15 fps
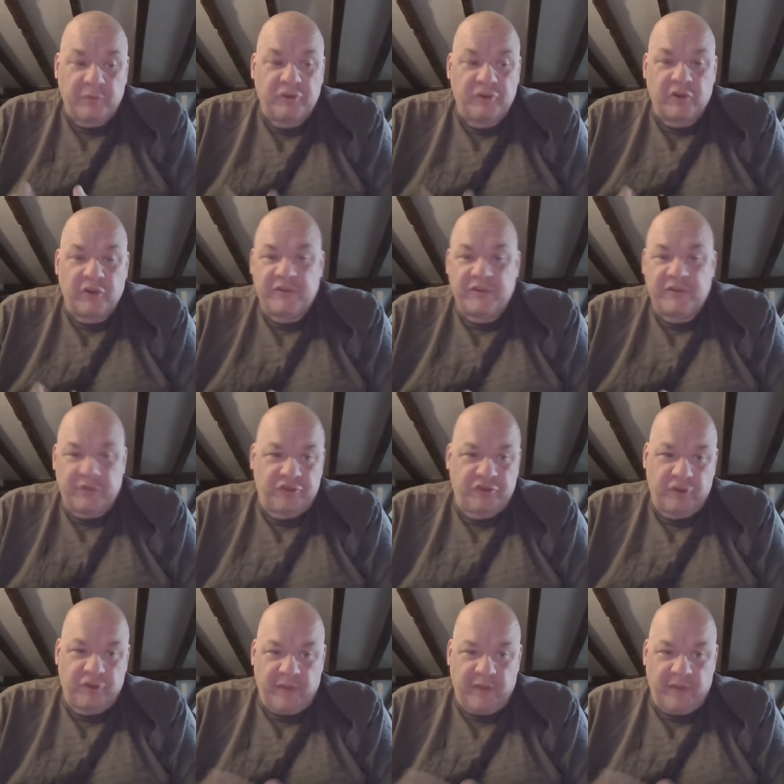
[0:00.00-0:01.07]
majority of us
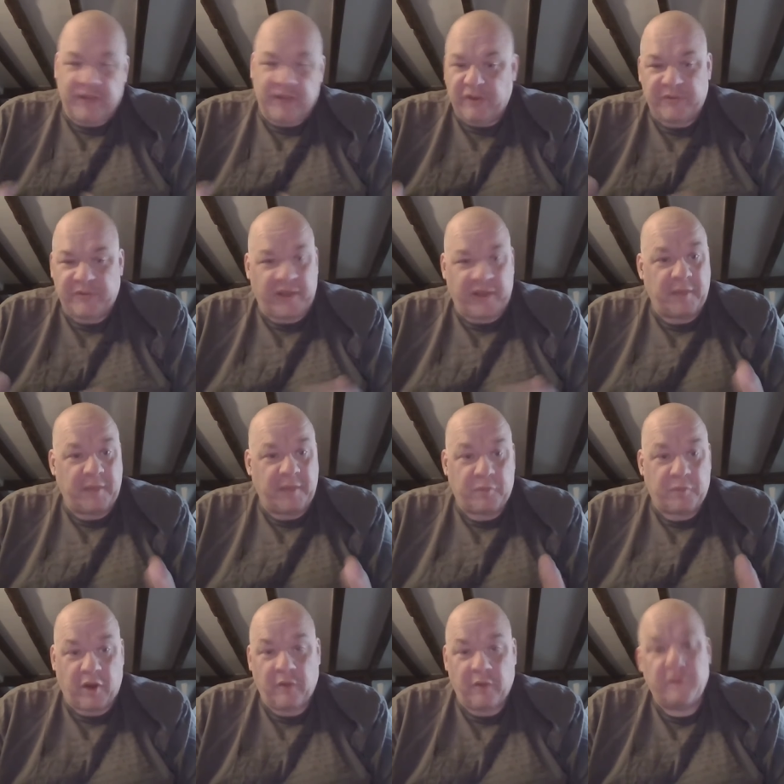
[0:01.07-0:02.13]
shoot HFT
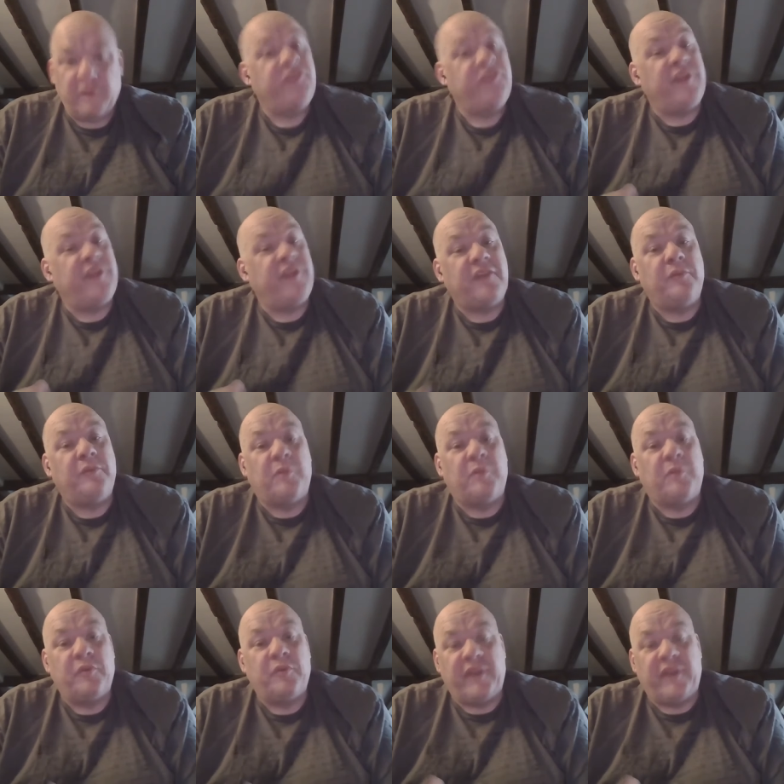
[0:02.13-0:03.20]
prone, and sticks was
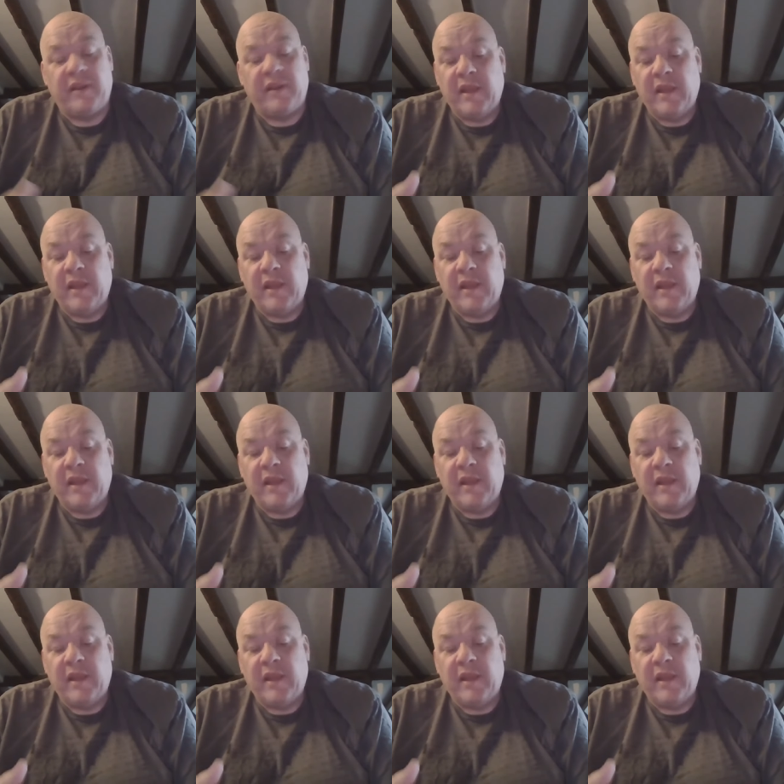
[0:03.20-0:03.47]
brought in.